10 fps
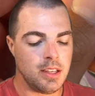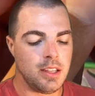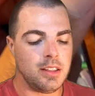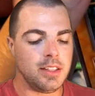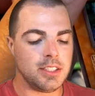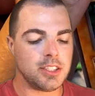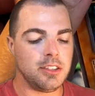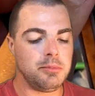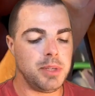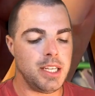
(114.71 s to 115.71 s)
This
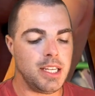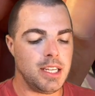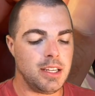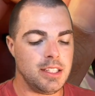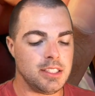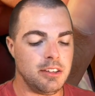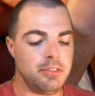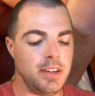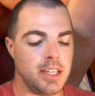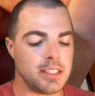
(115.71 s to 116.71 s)
could be, it's an
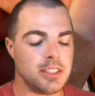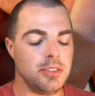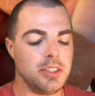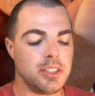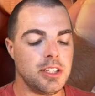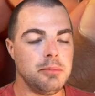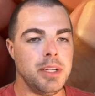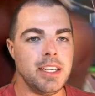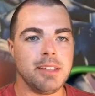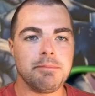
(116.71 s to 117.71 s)
effect, so it could
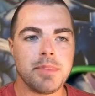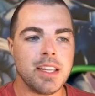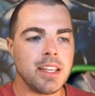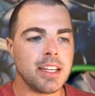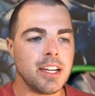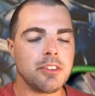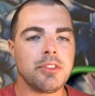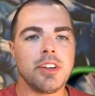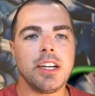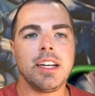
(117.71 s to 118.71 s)
be
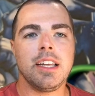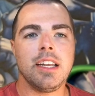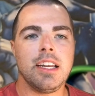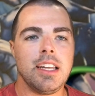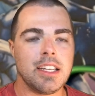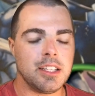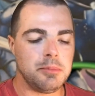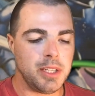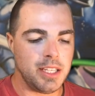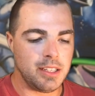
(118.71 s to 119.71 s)
Gearfried, it could
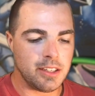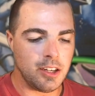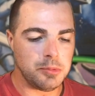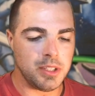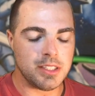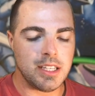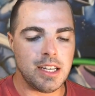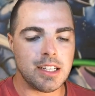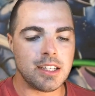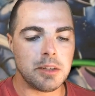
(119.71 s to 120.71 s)
be Goblin
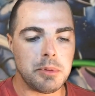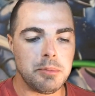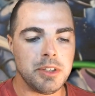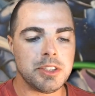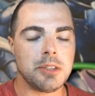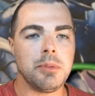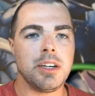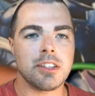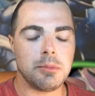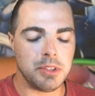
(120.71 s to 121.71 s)
Attack, it could be Buster
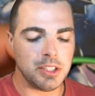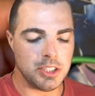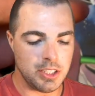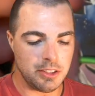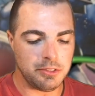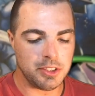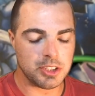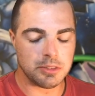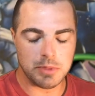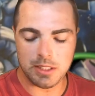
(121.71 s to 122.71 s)
Blader, it could be Legendary
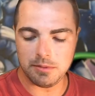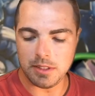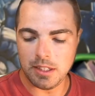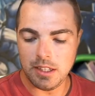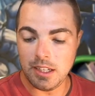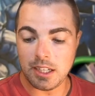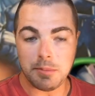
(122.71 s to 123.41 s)
Fisherman, it could